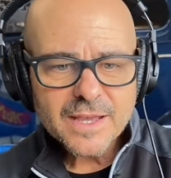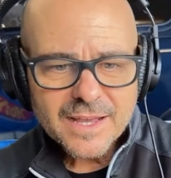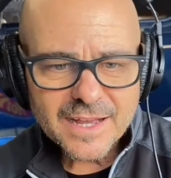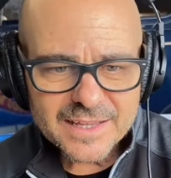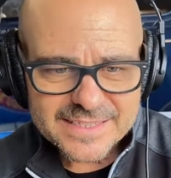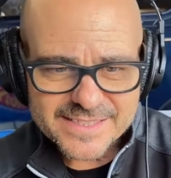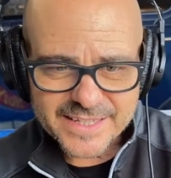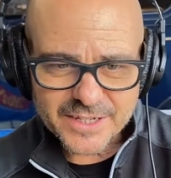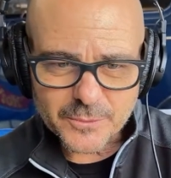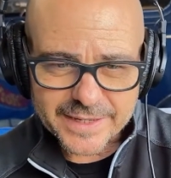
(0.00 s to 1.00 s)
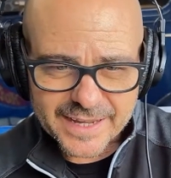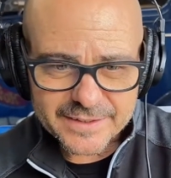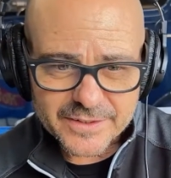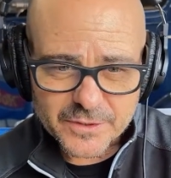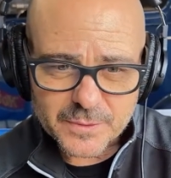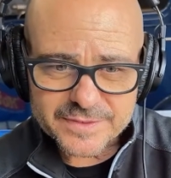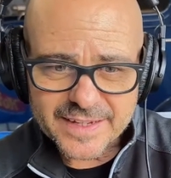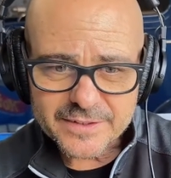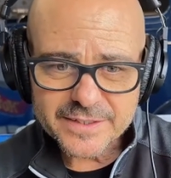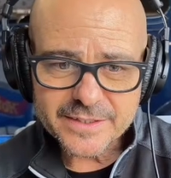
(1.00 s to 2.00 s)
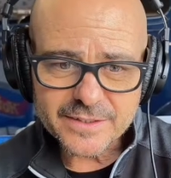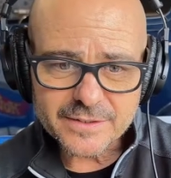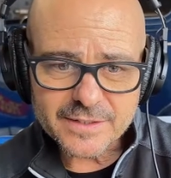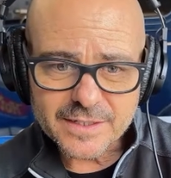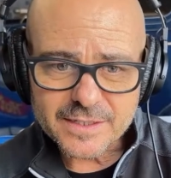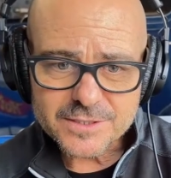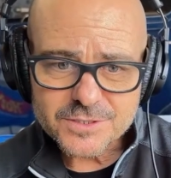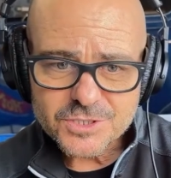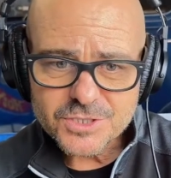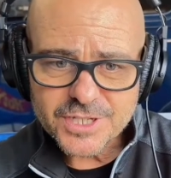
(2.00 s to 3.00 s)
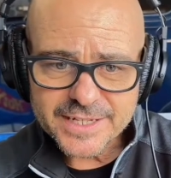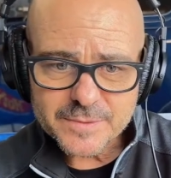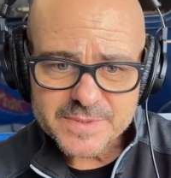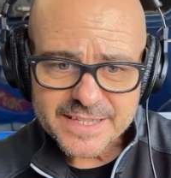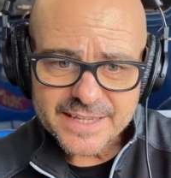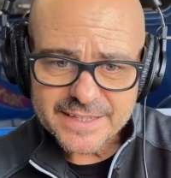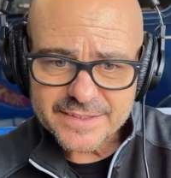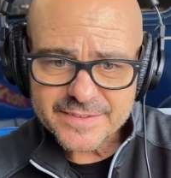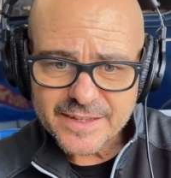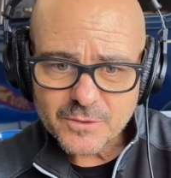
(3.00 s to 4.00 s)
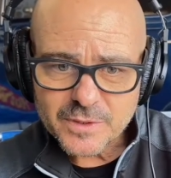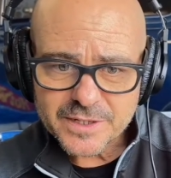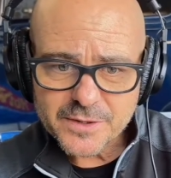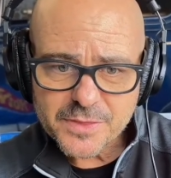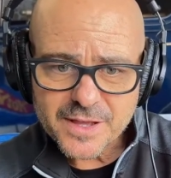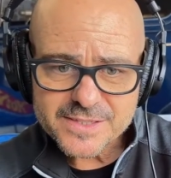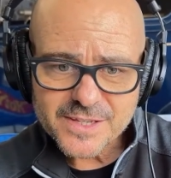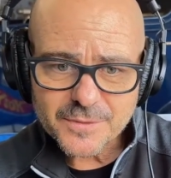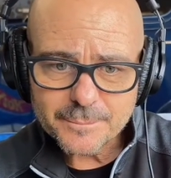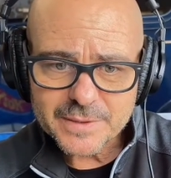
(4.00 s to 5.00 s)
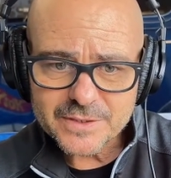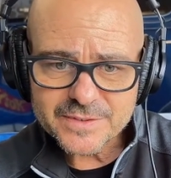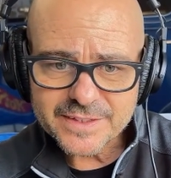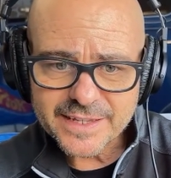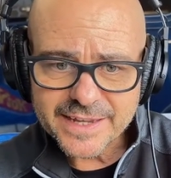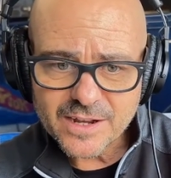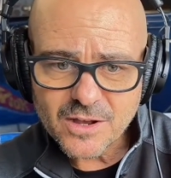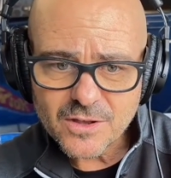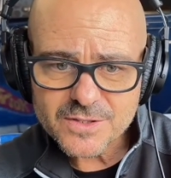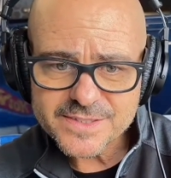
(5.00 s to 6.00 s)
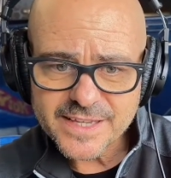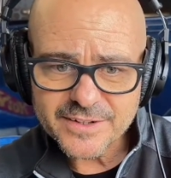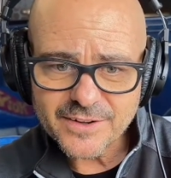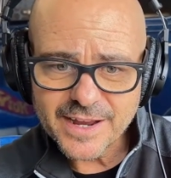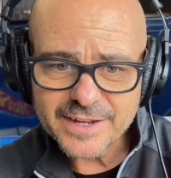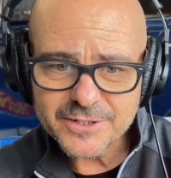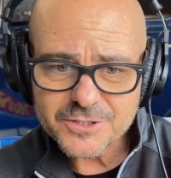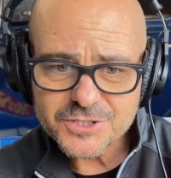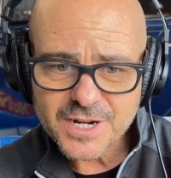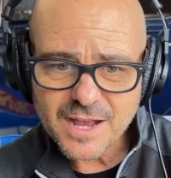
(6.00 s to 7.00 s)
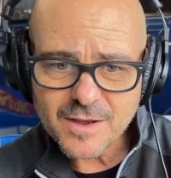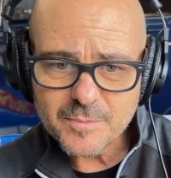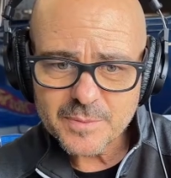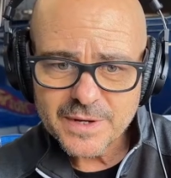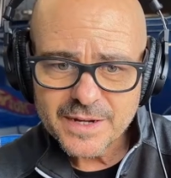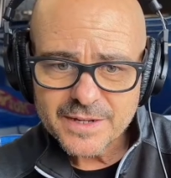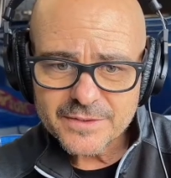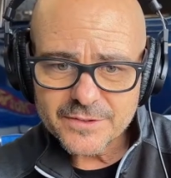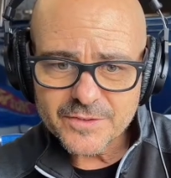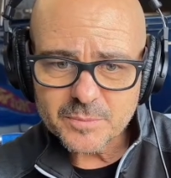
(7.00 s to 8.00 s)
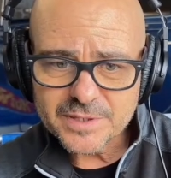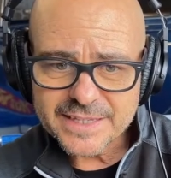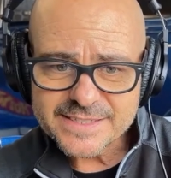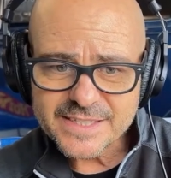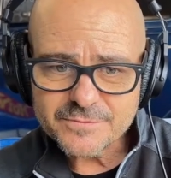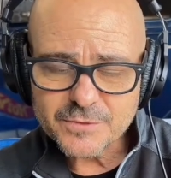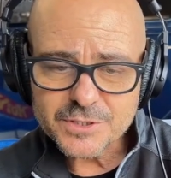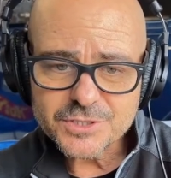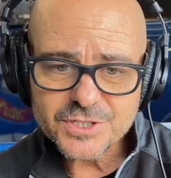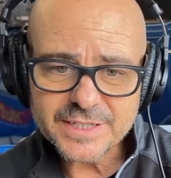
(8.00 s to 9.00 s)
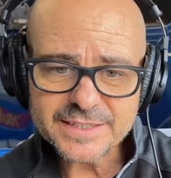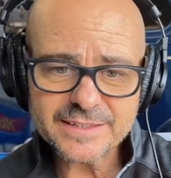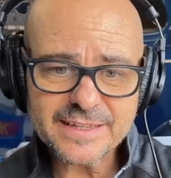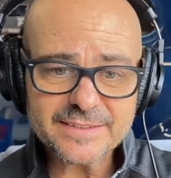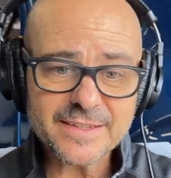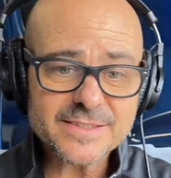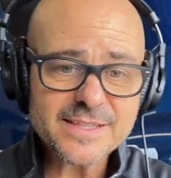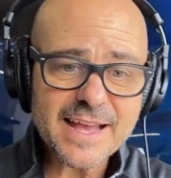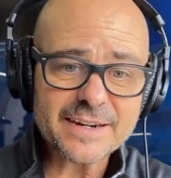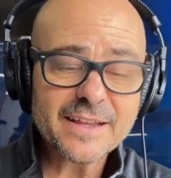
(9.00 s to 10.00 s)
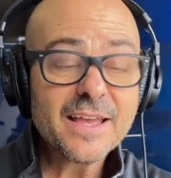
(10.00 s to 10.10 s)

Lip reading: Let's see here. We got another one down here. Jacob says, what are your thoughts on building a call center at your shop? There's a place in Virginia that does that.